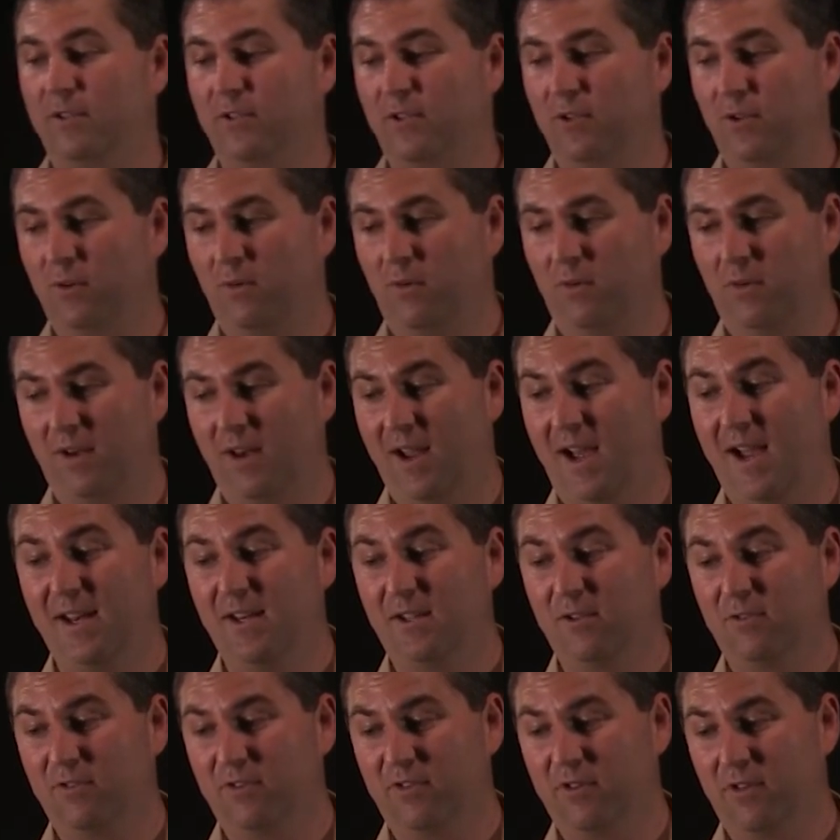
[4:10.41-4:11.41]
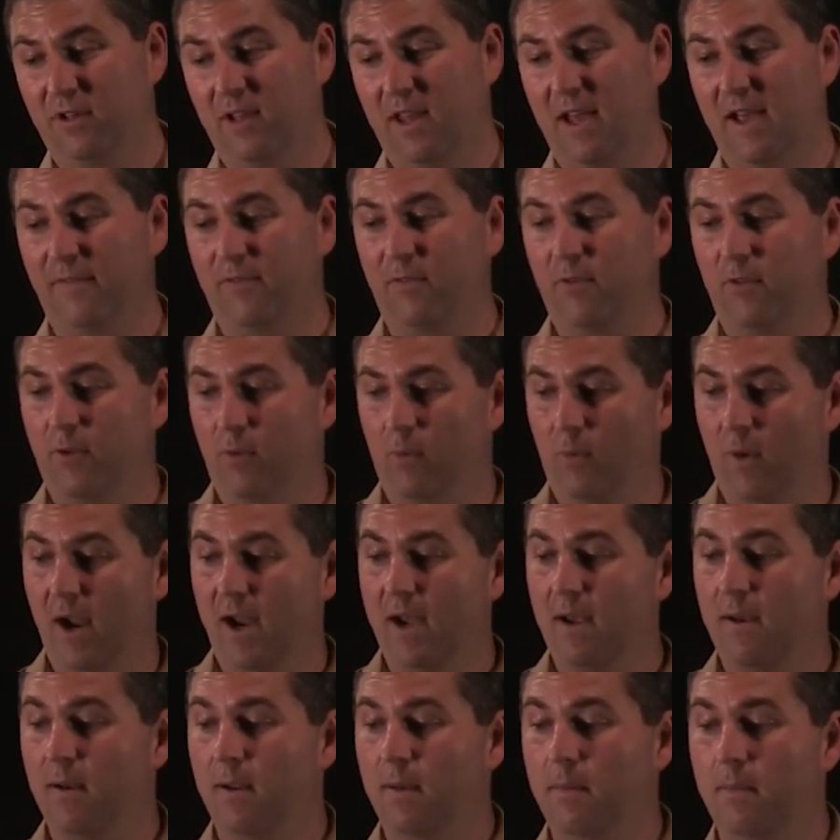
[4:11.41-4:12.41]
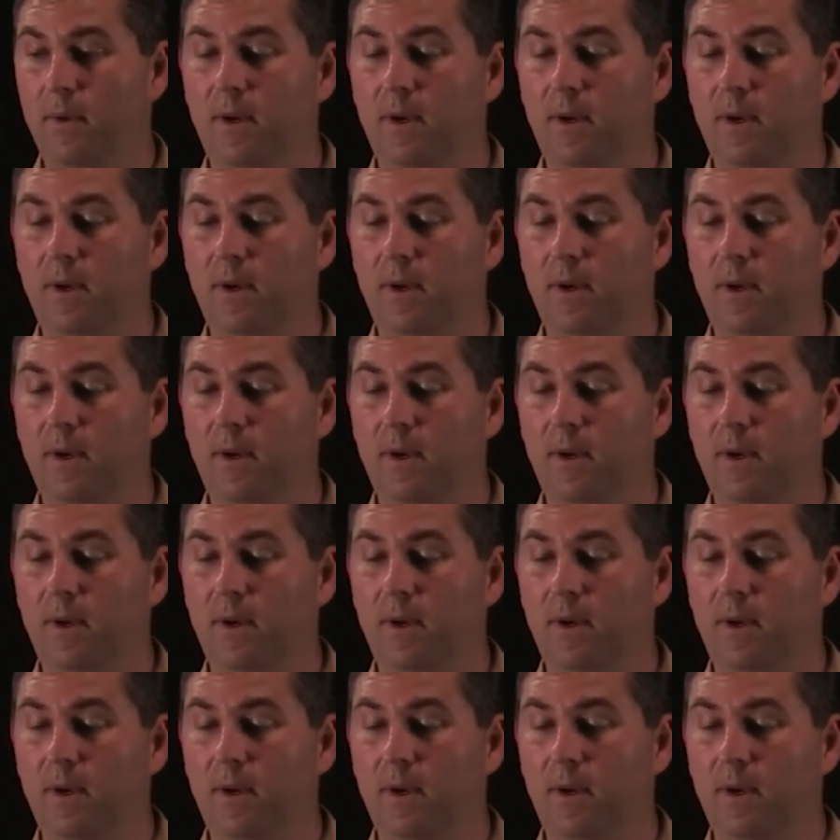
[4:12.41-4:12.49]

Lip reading: to not use the left or the right,